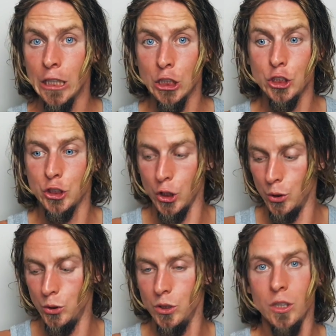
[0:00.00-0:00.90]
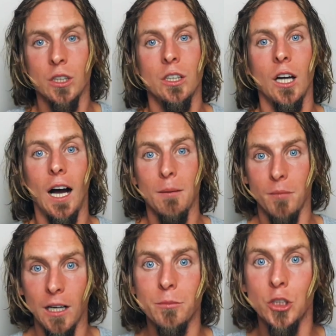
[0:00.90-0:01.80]
So
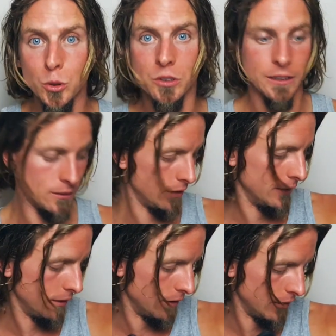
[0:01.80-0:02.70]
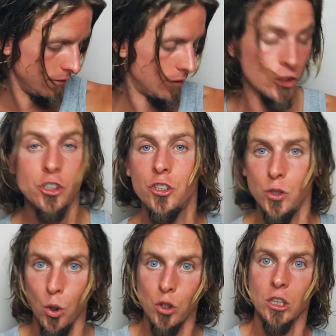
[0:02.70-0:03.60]
I'm using the
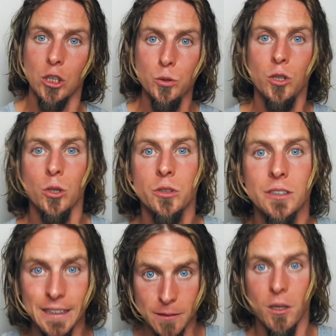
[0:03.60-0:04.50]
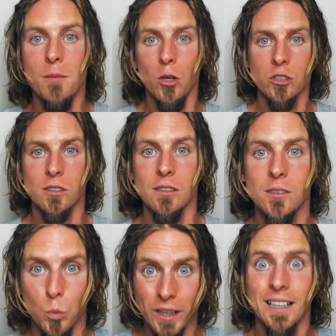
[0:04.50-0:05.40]
stored glucose in my
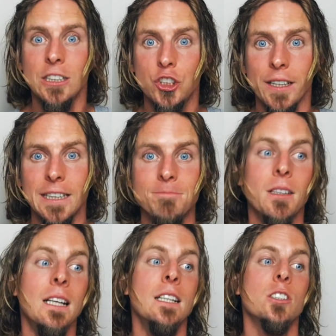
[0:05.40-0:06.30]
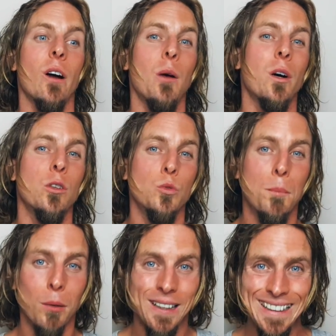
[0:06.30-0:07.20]
muscles when I train. So I want to
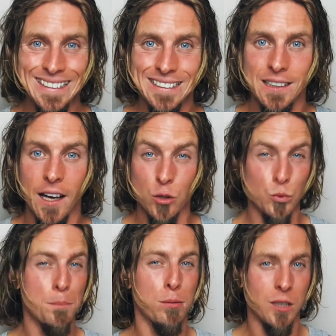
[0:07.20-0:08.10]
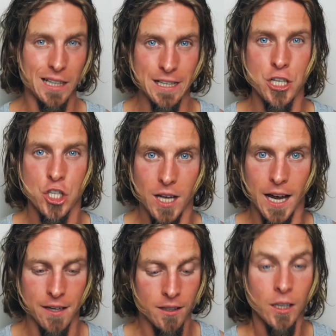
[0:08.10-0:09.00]
replenish
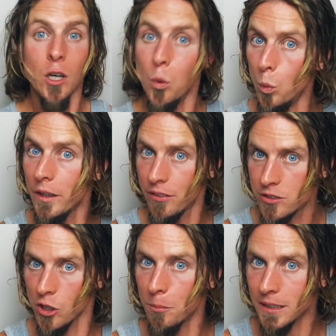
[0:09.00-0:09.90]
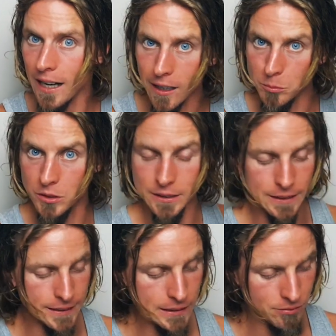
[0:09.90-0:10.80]
that with some carbs
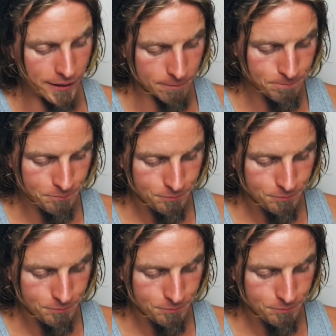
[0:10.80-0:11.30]
in the evening.